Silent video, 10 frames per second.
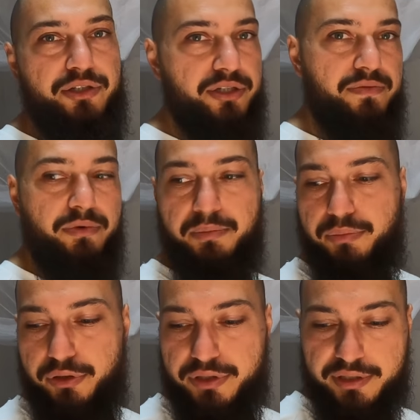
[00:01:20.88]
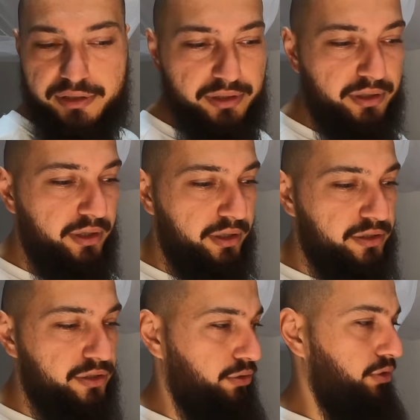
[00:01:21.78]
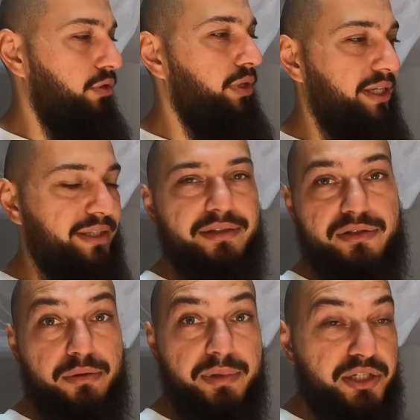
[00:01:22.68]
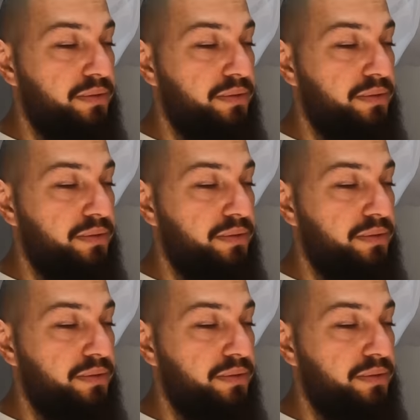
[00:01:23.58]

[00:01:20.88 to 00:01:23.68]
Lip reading: just one person. So you don't need so much